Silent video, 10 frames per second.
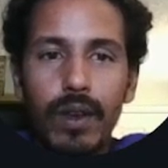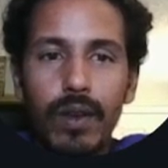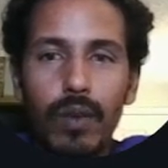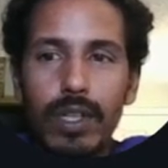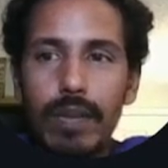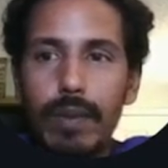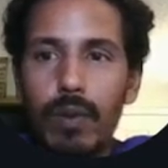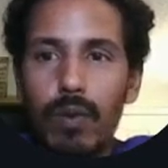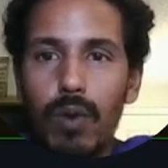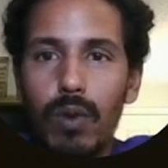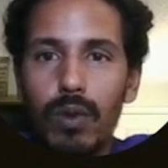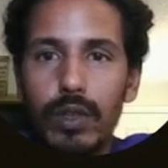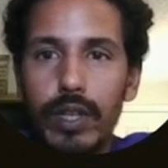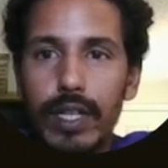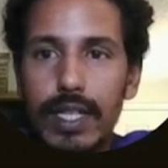once I'm enrolled,
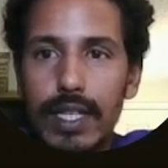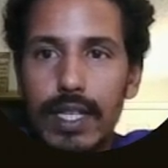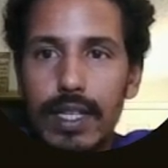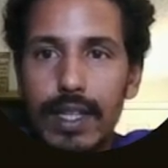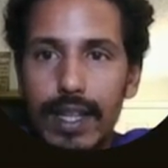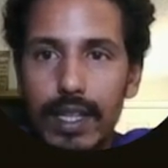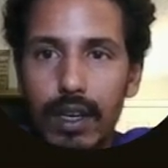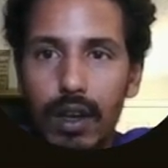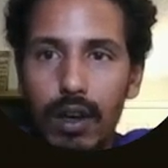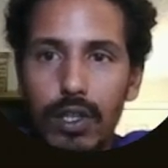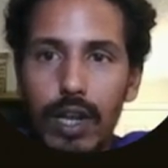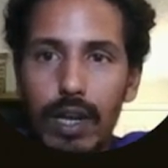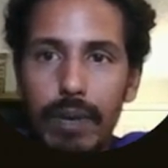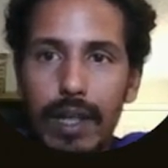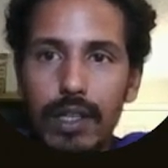you can see that the
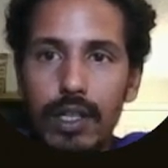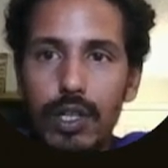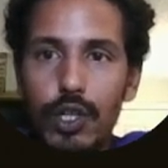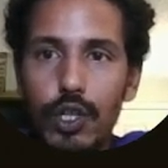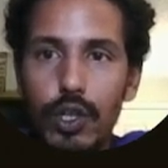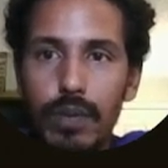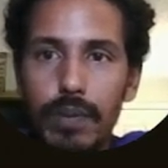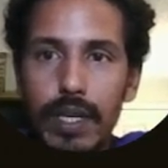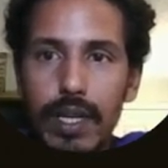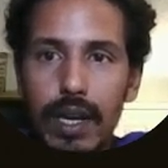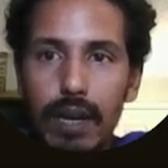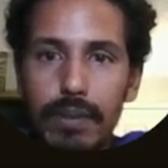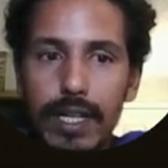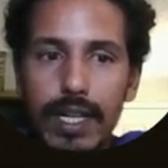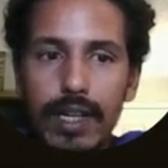contract balance should be
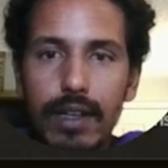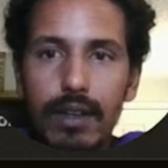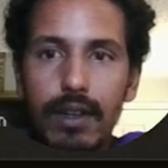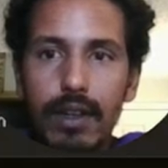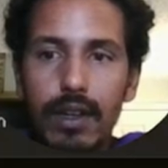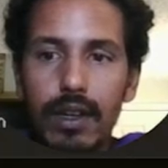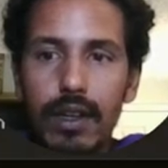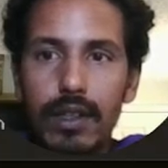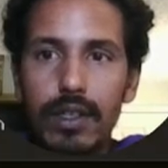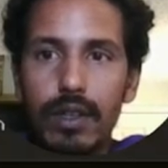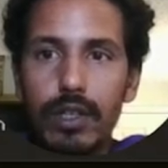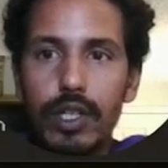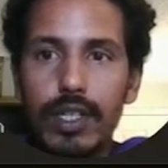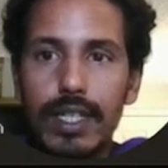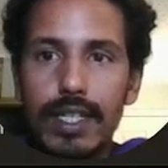updating. So it
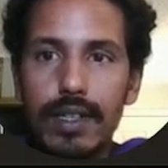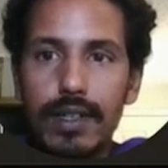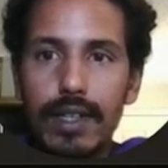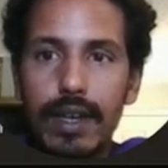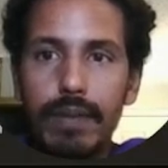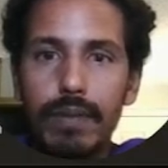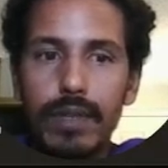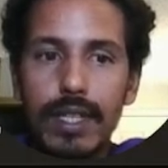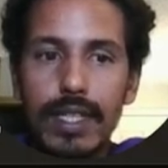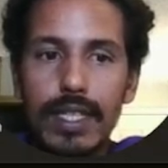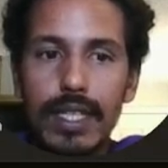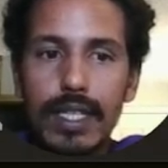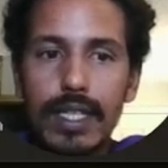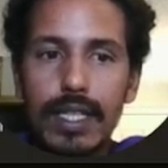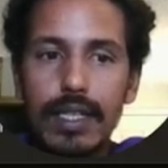should say, yep, it says
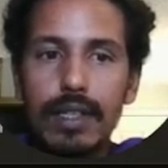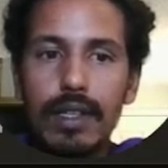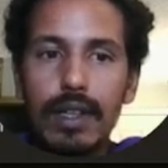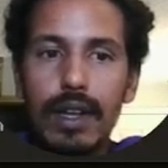16.